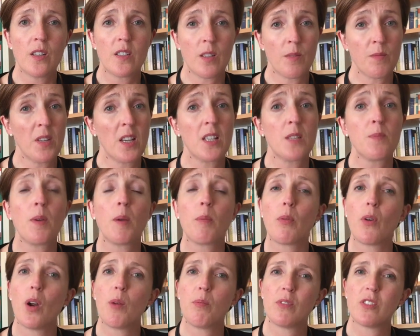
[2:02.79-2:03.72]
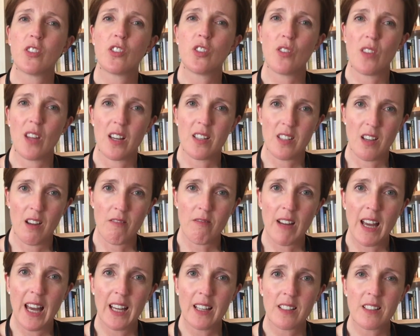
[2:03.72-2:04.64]
Sometimes people are able to do that
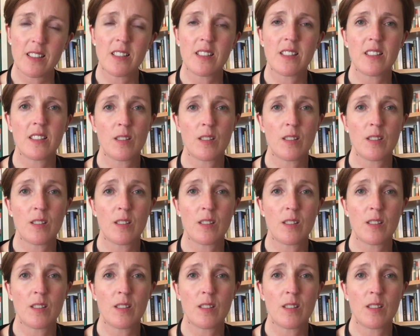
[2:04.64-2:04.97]
direct,